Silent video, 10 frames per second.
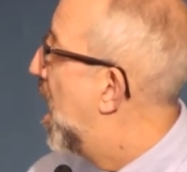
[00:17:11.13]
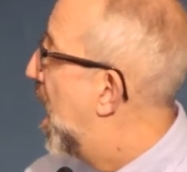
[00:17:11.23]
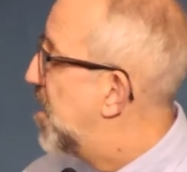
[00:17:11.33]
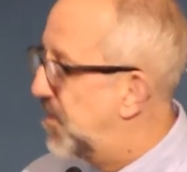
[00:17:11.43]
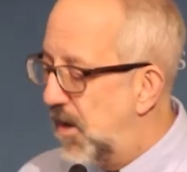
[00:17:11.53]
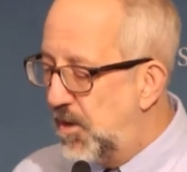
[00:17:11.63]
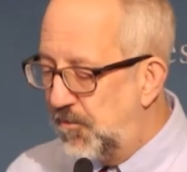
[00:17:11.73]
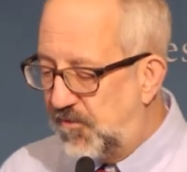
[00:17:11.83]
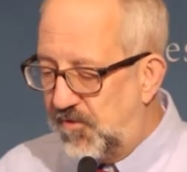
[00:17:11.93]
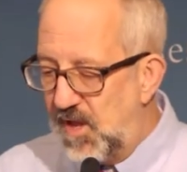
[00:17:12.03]
And there you
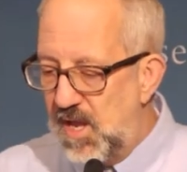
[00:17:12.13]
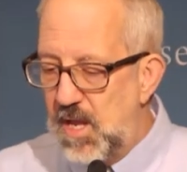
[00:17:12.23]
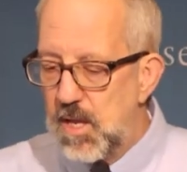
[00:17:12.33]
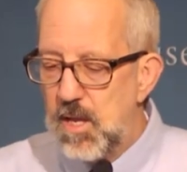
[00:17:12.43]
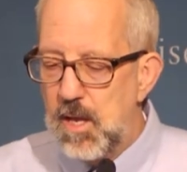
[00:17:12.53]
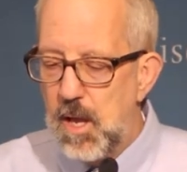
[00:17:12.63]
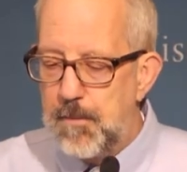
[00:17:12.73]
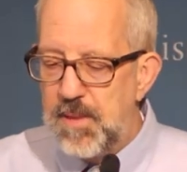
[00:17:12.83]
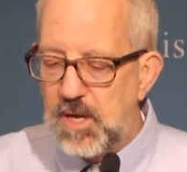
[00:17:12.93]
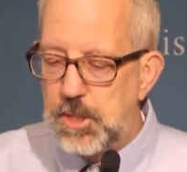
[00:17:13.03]
see a
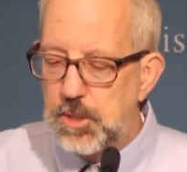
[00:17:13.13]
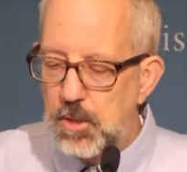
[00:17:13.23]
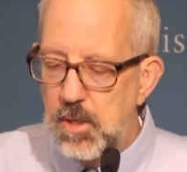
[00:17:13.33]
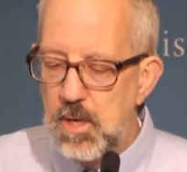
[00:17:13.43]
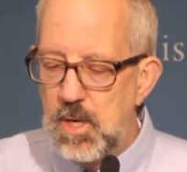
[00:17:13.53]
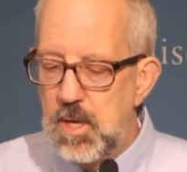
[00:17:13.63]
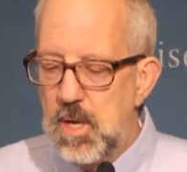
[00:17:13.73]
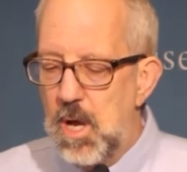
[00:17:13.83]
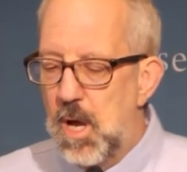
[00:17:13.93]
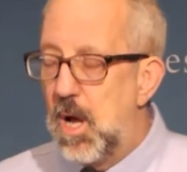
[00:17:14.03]
picture
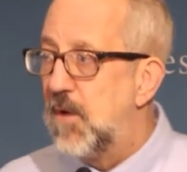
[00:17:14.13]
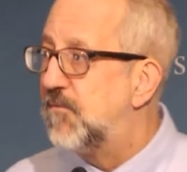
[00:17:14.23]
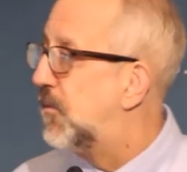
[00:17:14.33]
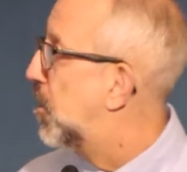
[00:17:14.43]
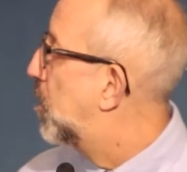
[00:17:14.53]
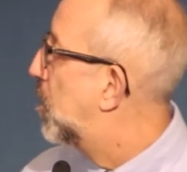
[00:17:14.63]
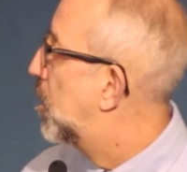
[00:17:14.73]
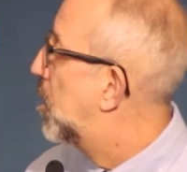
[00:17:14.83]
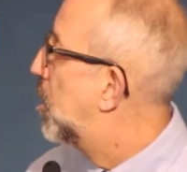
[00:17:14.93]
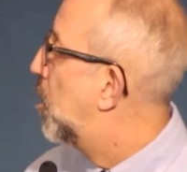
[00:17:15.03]
of
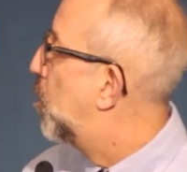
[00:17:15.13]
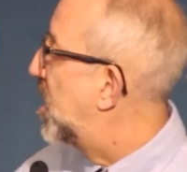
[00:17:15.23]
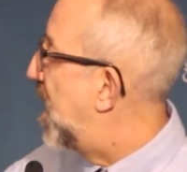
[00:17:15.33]
what